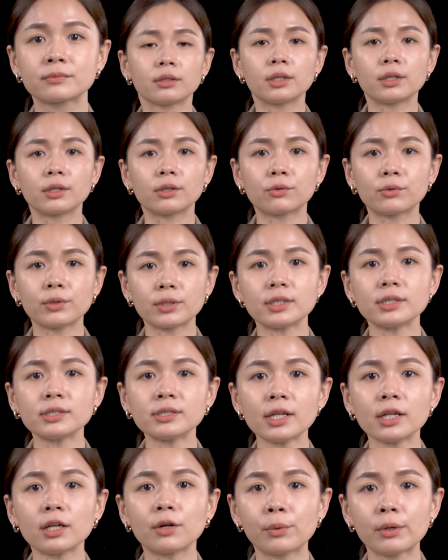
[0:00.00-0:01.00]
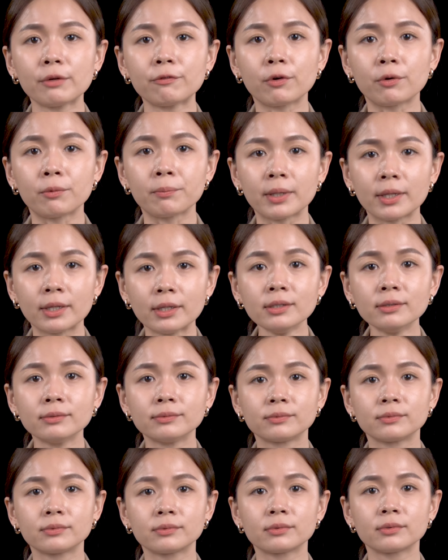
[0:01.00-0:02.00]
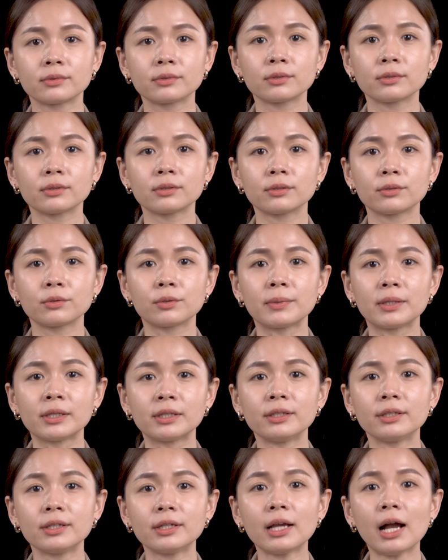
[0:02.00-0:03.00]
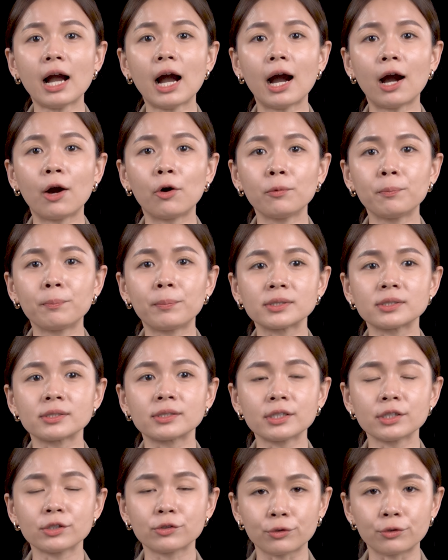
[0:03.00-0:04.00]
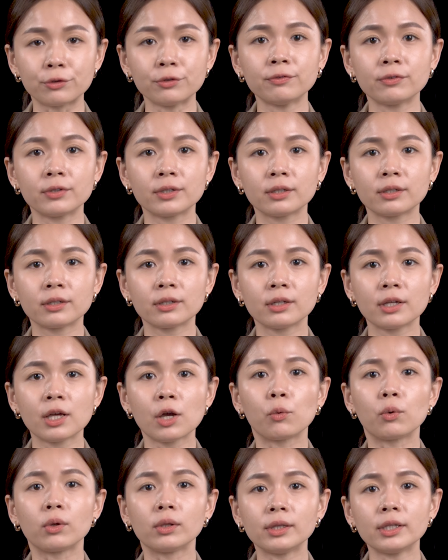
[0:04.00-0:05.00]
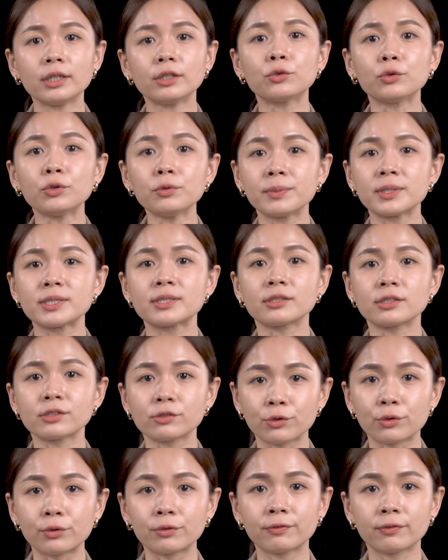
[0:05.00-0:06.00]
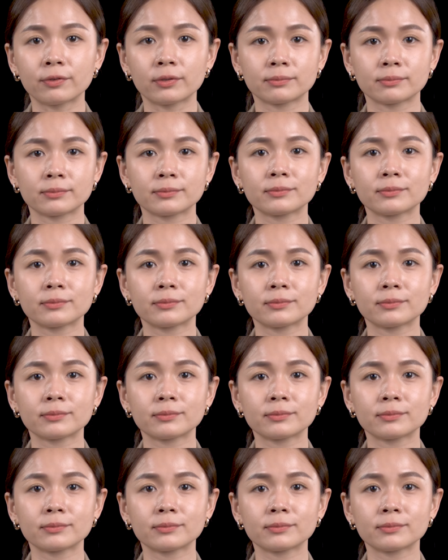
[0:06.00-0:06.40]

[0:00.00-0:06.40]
The greatest takeaway for me will be learning how personal growth will lead to business growth.